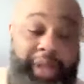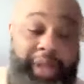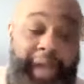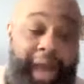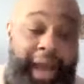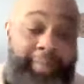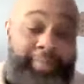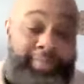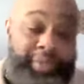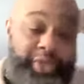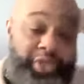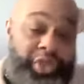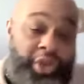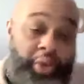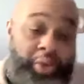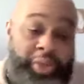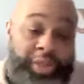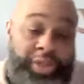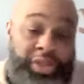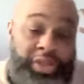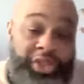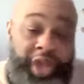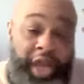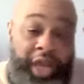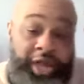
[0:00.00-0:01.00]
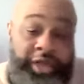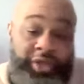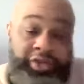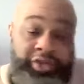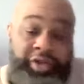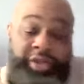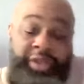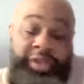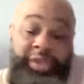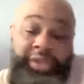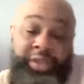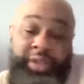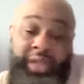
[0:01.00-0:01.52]
I'm showing
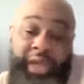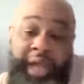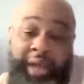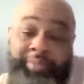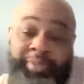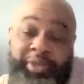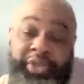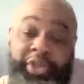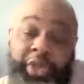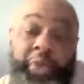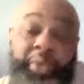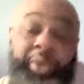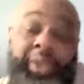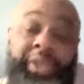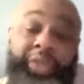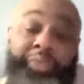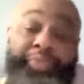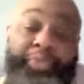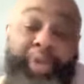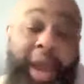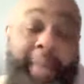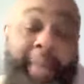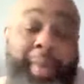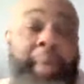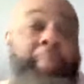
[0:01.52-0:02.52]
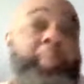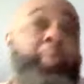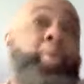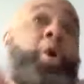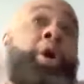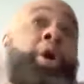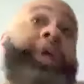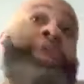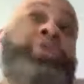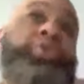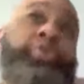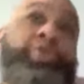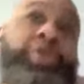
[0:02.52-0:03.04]
Chandra, I'm showing this property, I'm
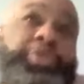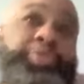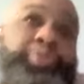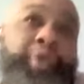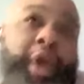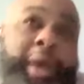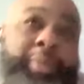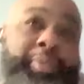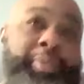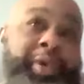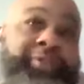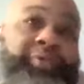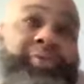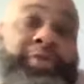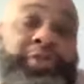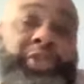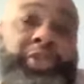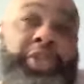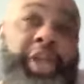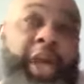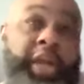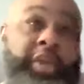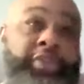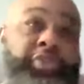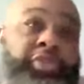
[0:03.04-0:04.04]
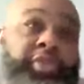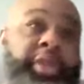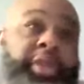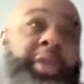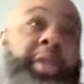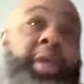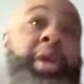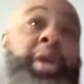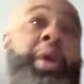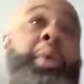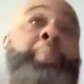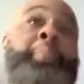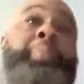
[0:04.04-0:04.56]
walking through this property for Chandra,
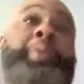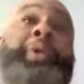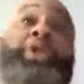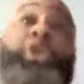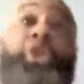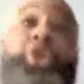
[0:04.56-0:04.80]
but